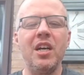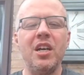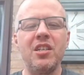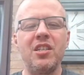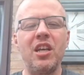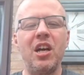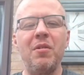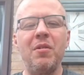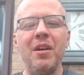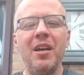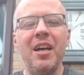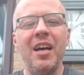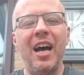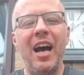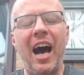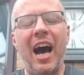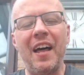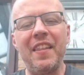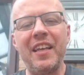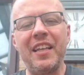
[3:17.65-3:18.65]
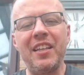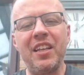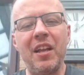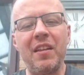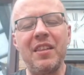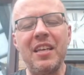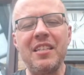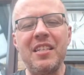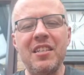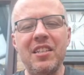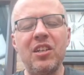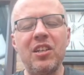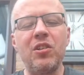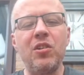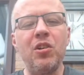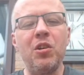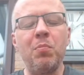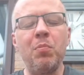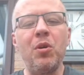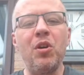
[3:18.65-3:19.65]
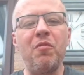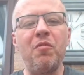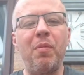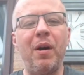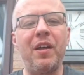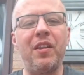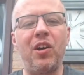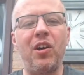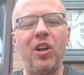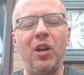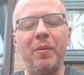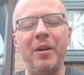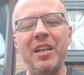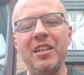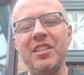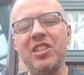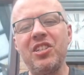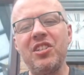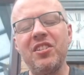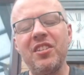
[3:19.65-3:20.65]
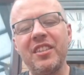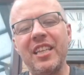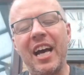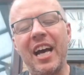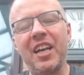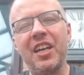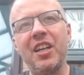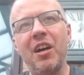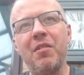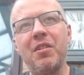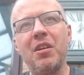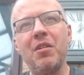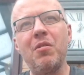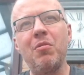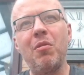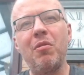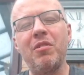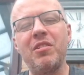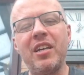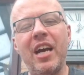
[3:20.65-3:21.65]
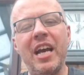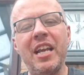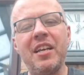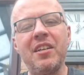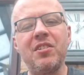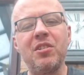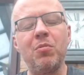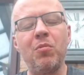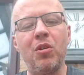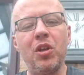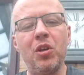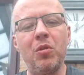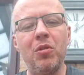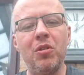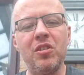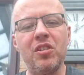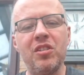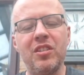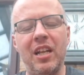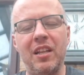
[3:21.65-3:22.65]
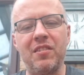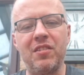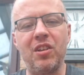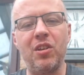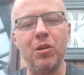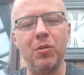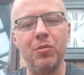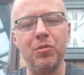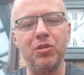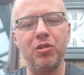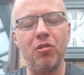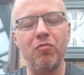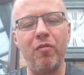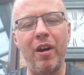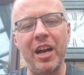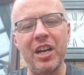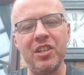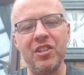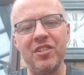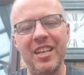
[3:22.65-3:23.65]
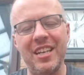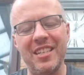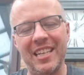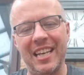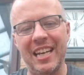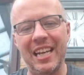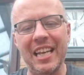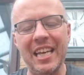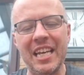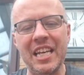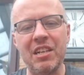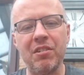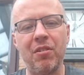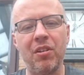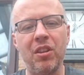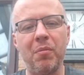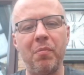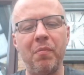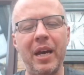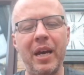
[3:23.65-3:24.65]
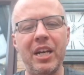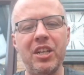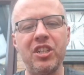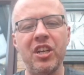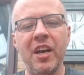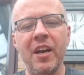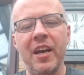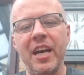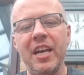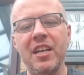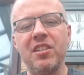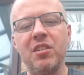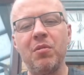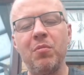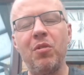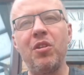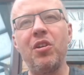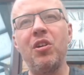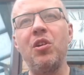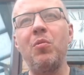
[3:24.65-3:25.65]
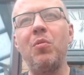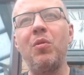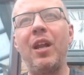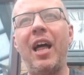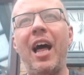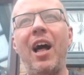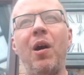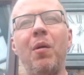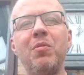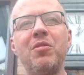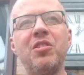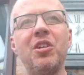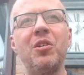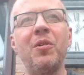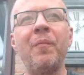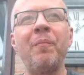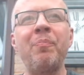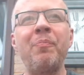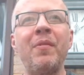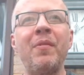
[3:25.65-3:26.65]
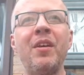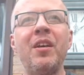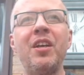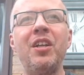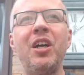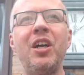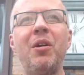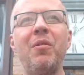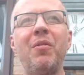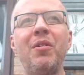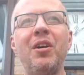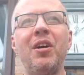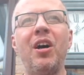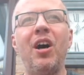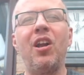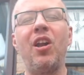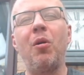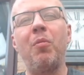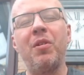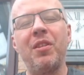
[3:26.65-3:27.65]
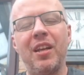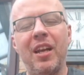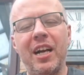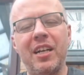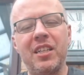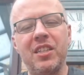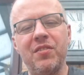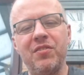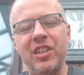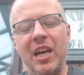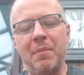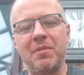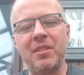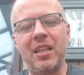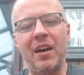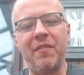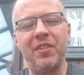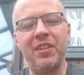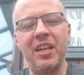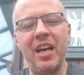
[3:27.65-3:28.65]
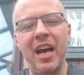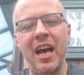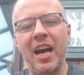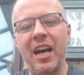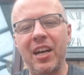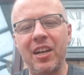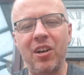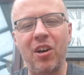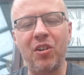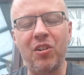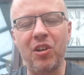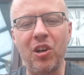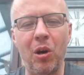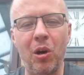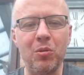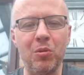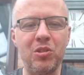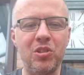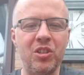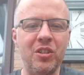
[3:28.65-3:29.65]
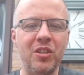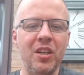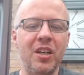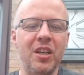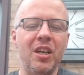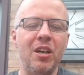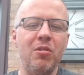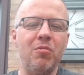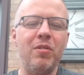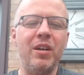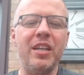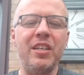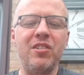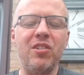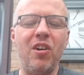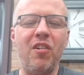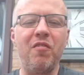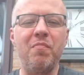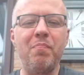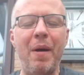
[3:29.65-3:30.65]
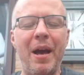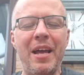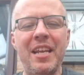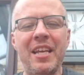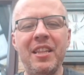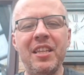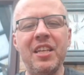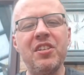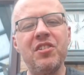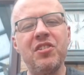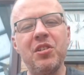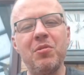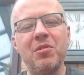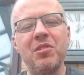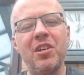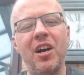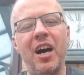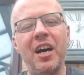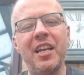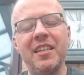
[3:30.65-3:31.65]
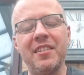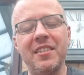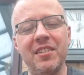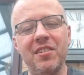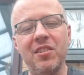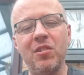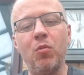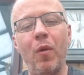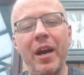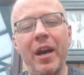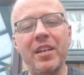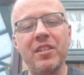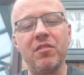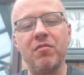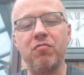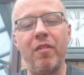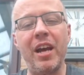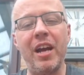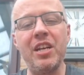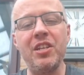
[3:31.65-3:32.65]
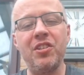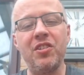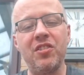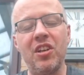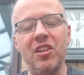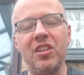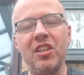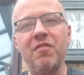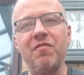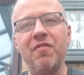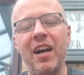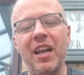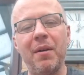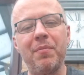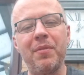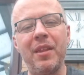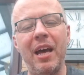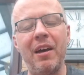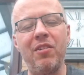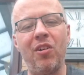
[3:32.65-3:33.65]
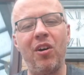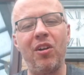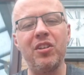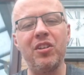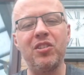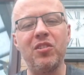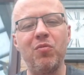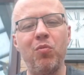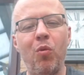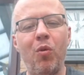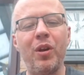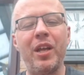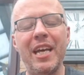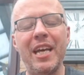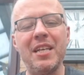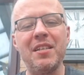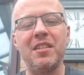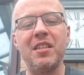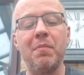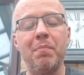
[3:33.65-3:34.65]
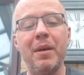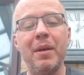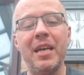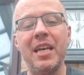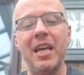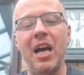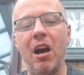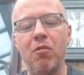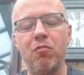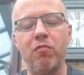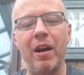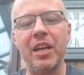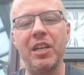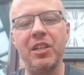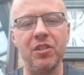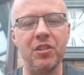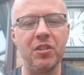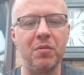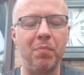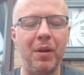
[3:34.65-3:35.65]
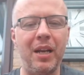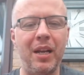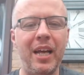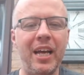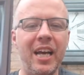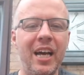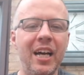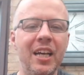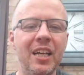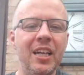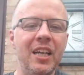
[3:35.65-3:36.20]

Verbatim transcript: So I think, you know, this is a good move by the club. In addition to that, you know, you are retaining someone who understands the culture at Rangers, is a leader on the pitch, Pitch, is someone who will help to, you know, along with the likes of James Tavernier, Connor Goldson, really sort of bed in these new signings into the ways of Rangers and develop their knowledge of what it is to be a Rangers player.